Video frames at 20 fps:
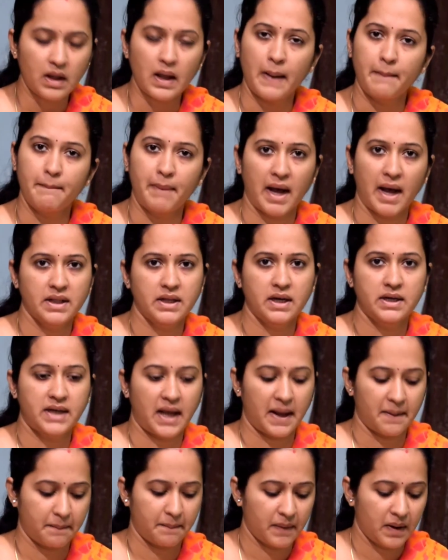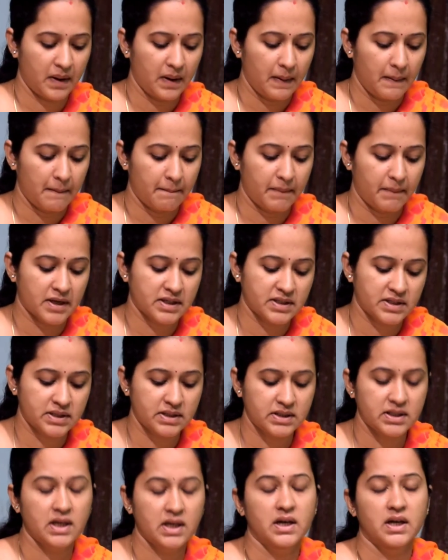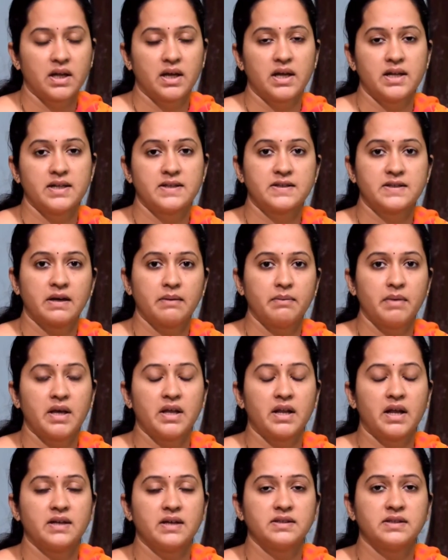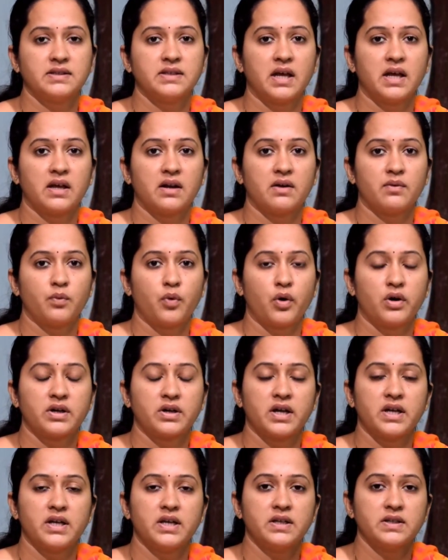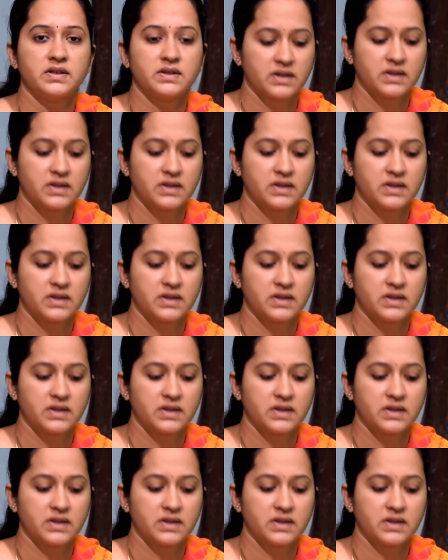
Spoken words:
by the tap. But still, in some areas, their water is